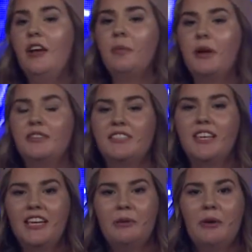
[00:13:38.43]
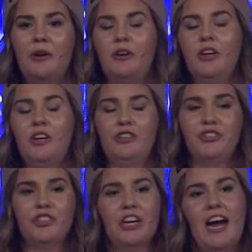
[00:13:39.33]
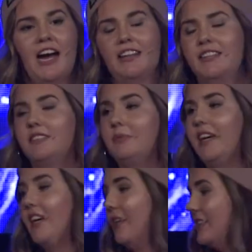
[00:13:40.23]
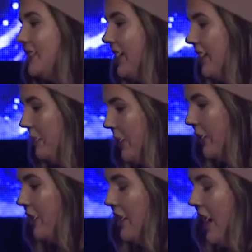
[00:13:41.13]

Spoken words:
but I was thinking about junior high this week, and I was thinking about